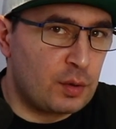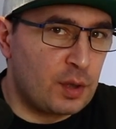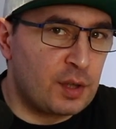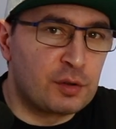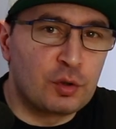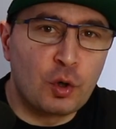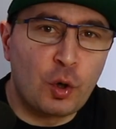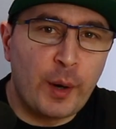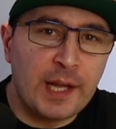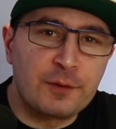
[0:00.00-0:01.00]
is
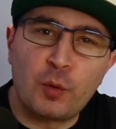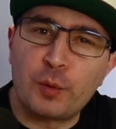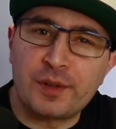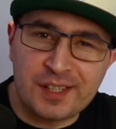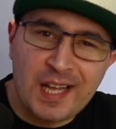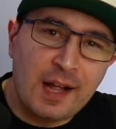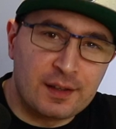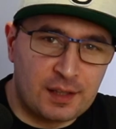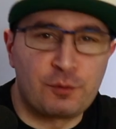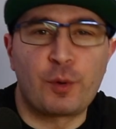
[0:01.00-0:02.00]
your headphone
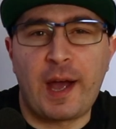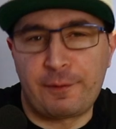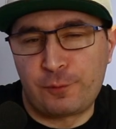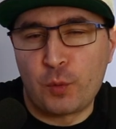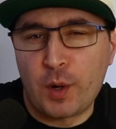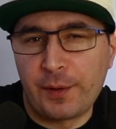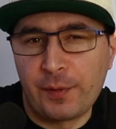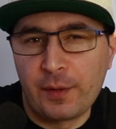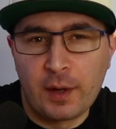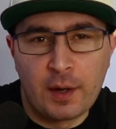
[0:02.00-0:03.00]
stand if you have one.